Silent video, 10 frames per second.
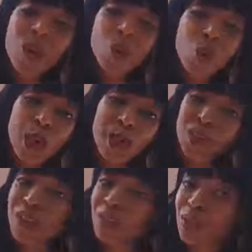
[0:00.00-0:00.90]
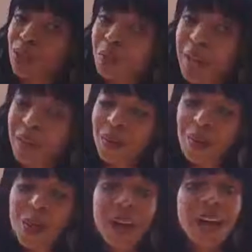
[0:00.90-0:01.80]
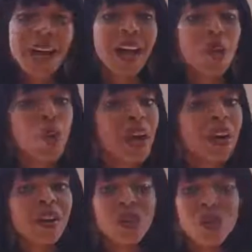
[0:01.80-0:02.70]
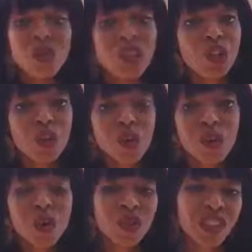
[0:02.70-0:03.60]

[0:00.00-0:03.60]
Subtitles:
where you can do better, where you need to improve.